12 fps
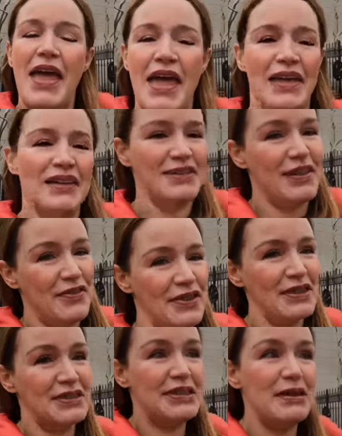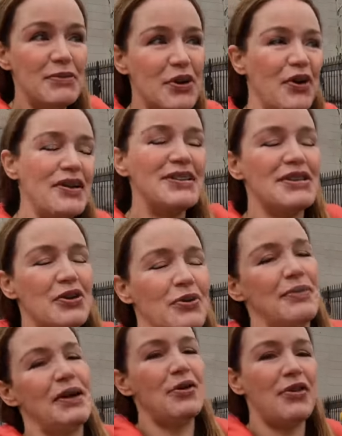And everything seemed good, so I'm
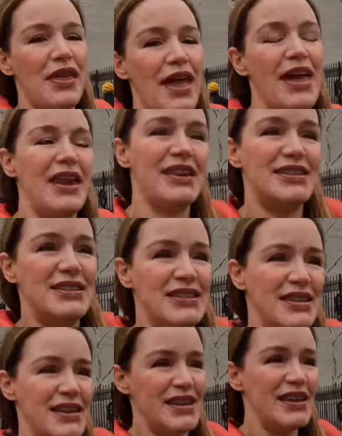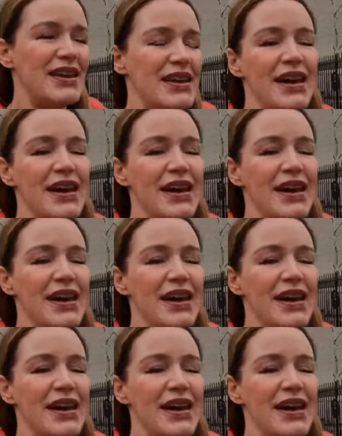gonna go to the NST